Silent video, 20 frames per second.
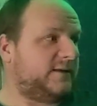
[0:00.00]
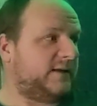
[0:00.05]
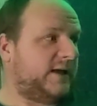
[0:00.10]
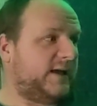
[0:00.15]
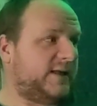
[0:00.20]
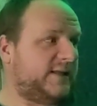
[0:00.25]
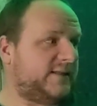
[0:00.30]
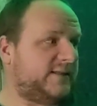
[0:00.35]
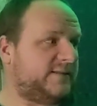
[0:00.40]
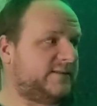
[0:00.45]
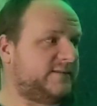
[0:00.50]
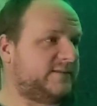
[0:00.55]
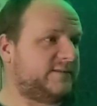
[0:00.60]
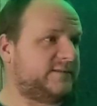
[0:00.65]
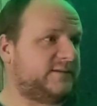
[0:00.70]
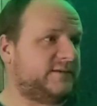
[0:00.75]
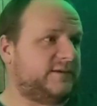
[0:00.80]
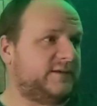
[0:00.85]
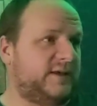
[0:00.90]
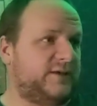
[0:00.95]

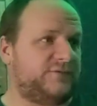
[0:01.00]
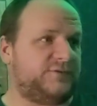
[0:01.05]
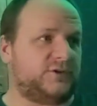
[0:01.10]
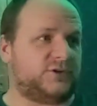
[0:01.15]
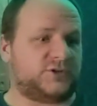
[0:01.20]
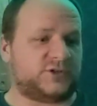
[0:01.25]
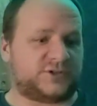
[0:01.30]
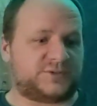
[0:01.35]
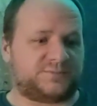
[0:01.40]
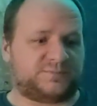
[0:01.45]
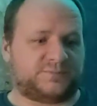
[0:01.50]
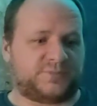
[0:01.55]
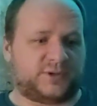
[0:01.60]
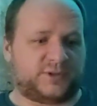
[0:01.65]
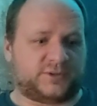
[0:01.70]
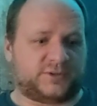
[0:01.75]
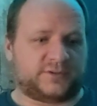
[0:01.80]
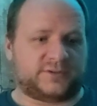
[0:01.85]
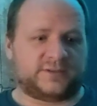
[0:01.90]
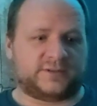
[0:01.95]
And if you just
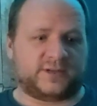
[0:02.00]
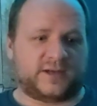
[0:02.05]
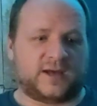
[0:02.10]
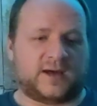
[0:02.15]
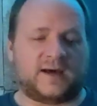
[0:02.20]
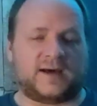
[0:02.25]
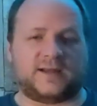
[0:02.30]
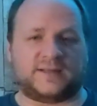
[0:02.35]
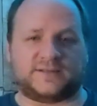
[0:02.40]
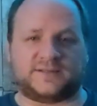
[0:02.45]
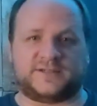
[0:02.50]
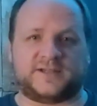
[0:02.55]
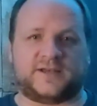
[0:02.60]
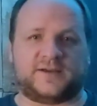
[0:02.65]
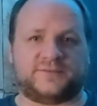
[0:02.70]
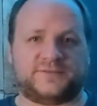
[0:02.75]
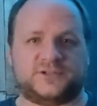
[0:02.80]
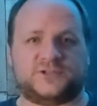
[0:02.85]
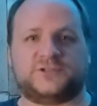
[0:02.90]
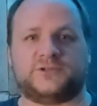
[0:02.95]
put a hard
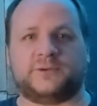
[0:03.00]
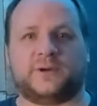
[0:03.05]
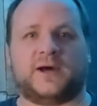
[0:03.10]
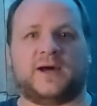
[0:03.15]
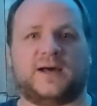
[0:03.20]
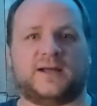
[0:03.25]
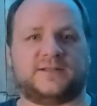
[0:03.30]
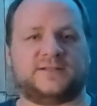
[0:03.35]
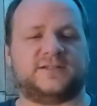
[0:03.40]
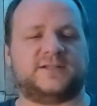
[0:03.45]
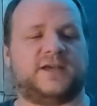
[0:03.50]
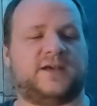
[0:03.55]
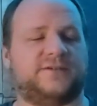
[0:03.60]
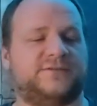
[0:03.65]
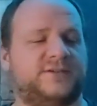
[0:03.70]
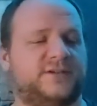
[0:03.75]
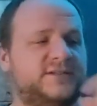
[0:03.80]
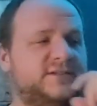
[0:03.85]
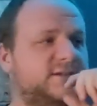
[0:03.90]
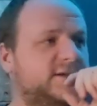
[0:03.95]
surface to a hard
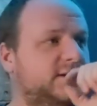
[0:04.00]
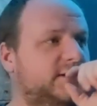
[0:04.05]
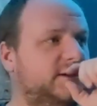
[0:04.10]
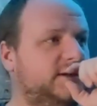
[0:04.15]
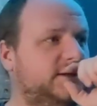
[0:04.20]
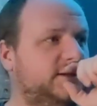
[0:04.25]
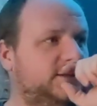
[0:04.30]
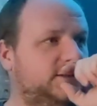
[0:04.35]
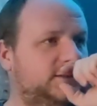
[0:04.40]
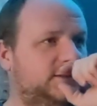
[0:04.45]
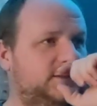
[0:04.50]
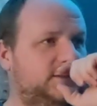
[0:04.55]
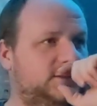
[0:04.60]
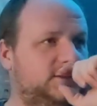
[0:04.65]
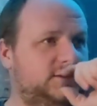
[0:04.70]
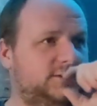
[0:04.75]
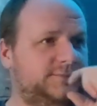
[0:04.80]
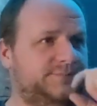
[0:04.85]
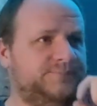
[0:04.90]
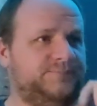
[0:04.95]
surface,
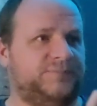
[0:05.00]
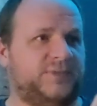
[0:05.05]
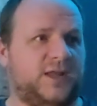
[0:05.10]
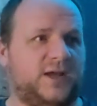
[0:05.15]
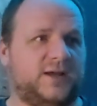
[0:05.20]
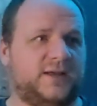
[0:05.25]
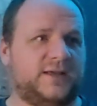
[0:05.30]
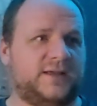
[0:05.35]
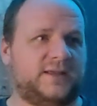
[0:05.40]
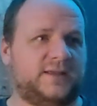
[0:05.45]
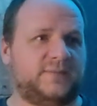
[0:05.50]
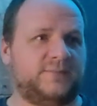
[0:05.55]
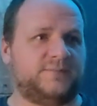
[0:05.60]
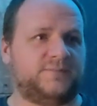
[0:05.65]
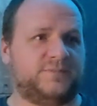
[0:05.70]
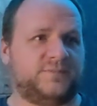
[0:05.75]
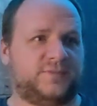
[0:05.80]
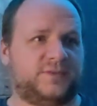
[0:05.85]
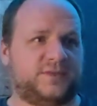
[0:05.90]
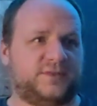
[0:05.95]
i.e.
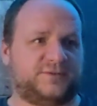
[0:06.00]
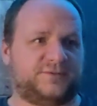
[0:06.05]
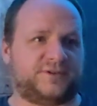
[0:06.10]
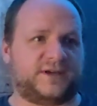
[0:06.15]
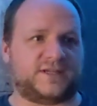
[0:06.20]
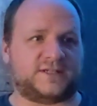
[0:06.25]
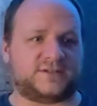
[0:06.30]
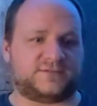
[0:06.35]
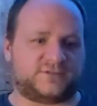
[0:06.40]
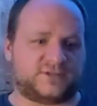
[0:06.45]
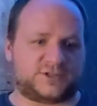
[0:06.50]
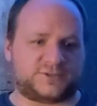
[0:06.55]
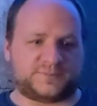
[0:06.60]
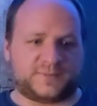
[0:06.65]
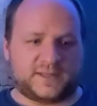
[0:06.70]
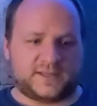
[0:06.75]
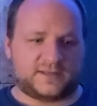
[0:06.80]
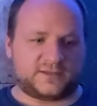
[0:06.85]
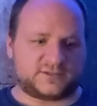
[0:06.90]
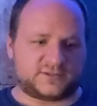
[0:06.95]
the face of the
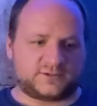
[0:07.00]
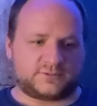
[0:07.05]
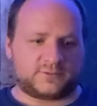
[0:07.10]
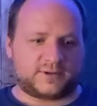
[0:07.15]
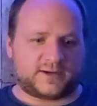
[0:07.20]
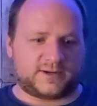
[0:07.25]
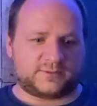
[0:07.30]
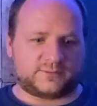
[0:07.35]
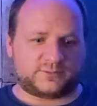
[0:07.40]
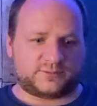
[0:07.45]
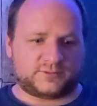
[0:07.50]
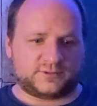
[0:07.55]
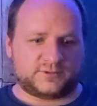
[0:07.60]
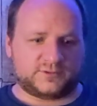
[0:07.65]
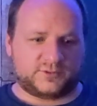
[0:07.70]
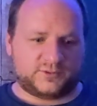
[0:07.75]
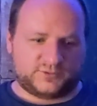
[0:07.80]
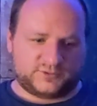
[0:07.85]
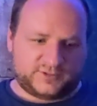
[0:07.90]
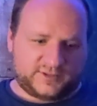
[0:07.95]
speakers around
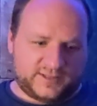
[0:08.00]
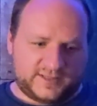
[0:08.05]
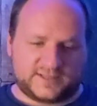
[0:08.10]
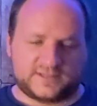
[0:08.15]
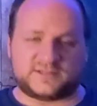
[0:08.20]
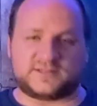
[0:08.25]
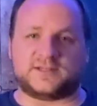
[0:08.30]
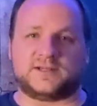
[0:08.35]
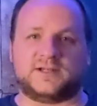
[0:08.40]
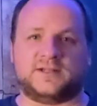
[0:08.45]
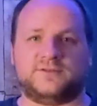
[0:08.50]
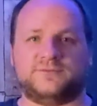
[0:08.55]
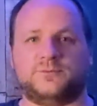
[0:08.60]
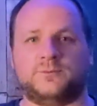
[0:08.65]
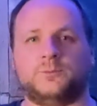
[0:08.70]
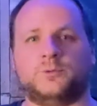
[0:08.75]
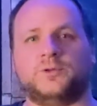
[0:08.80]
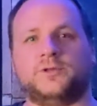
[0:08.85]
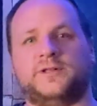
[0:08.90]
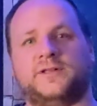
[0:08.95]
onto the inside of a
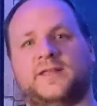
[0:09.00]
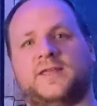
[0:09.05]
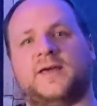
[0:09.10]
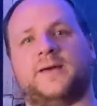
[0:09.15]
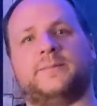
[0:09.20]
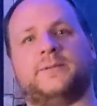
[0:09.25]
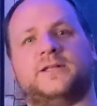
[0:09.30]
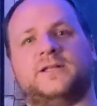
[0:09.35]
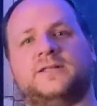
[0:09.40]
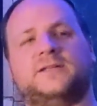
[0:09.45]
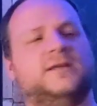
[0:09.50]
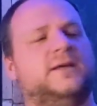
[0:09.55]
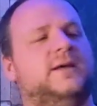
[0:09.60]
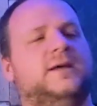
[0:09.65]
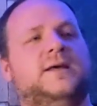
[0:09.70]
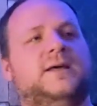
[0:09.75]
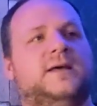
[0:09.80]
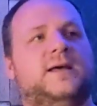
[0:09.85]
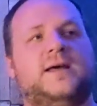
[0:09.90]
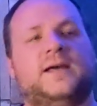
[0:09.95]
wooden cabinet,
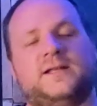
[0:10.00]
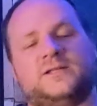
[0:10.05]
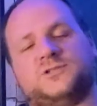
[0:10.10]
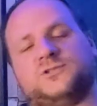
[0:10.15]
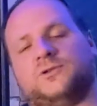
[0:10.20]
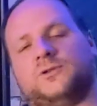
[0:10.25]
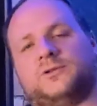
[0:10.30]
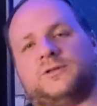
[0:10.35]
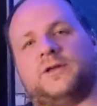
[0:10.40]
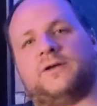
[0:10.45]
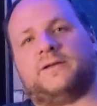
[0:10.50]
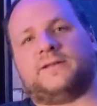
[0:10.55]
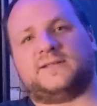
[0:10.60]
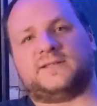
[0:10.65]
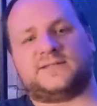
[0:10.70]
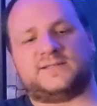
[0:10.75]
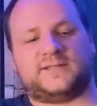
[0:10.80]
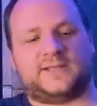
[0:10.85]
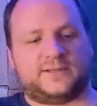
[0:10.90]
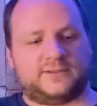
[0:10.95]
it's not going
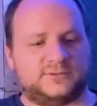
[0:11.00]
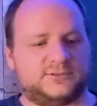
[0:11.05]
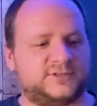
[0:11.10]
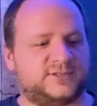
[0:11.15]
to seal.